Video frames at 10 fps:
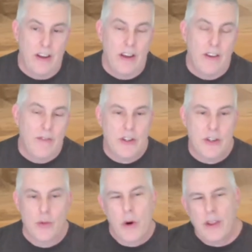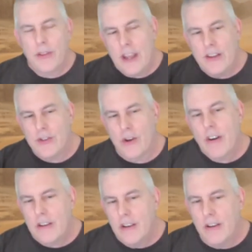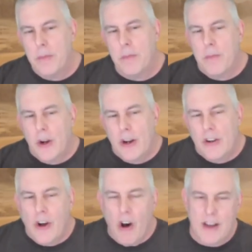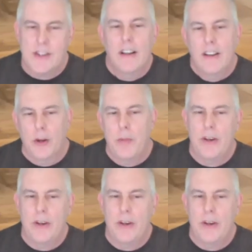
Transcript: This is where the things start to cause a little bit of